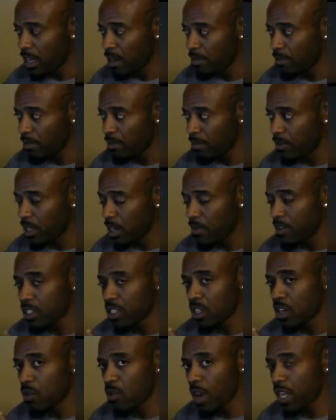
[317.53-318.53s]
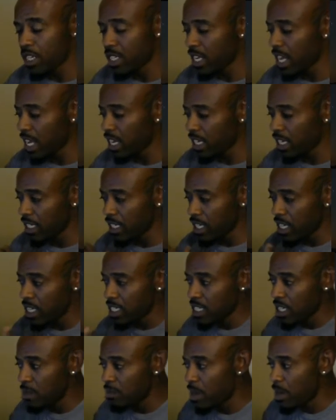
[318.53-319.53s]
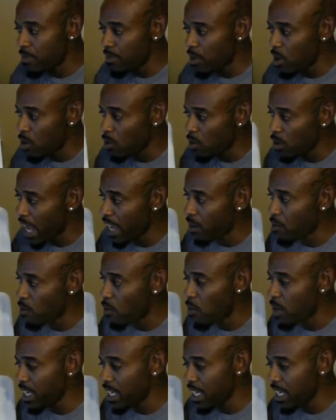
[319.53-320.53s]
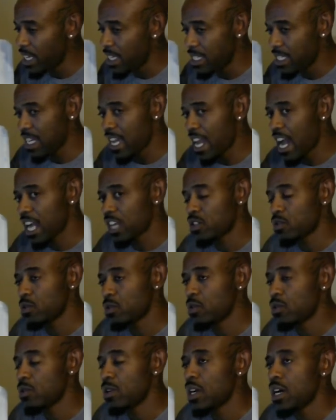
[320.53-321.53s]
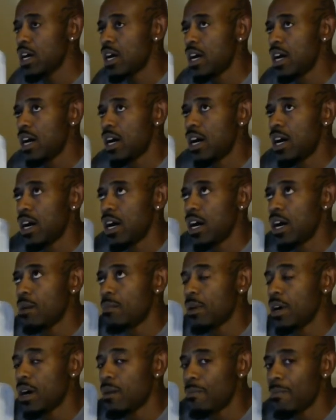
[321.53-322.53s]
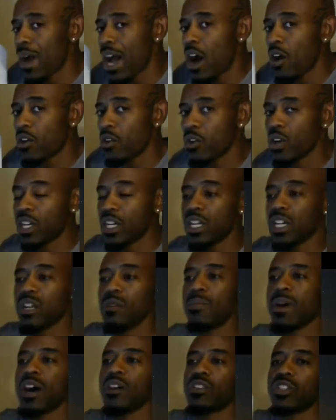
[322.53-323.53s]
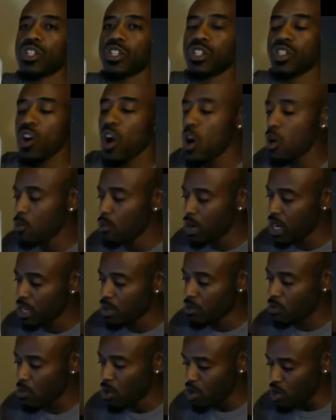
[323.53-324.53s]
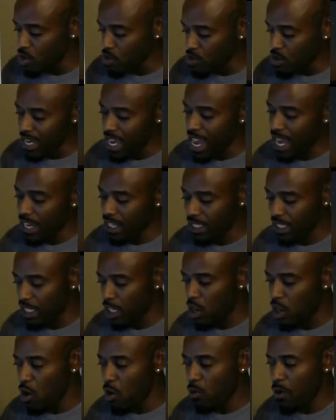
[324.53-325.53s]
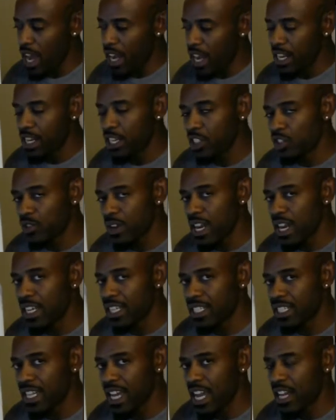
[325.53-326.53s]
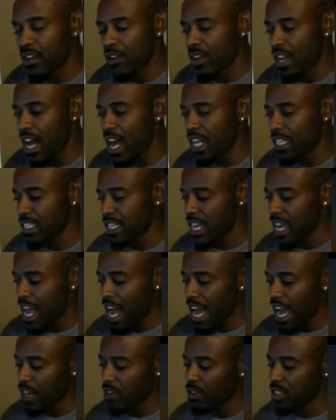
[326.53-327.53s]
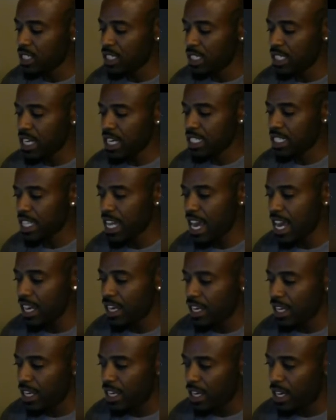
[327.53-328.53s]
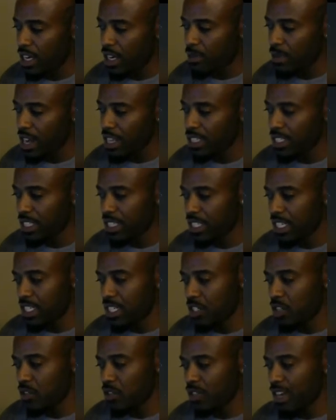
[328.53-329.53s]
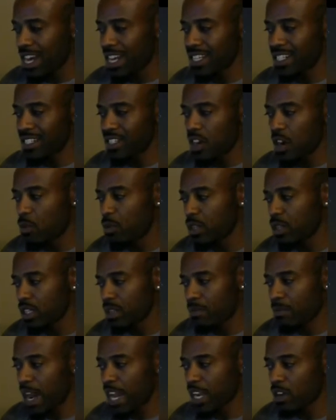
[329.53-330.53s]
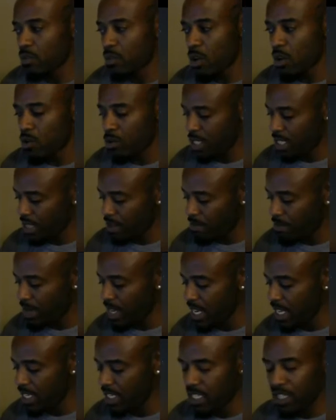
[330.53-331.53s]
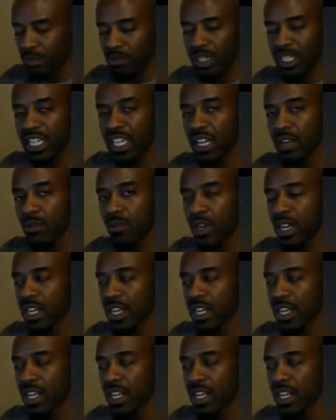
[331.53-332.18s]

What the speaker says: there is a question that does come up though, like what is the actual amount or a good amount to start with where you can actually go right into trading standard lots? I don't suggest that. I suggest that you kind of start with the micros and the minis to begin with,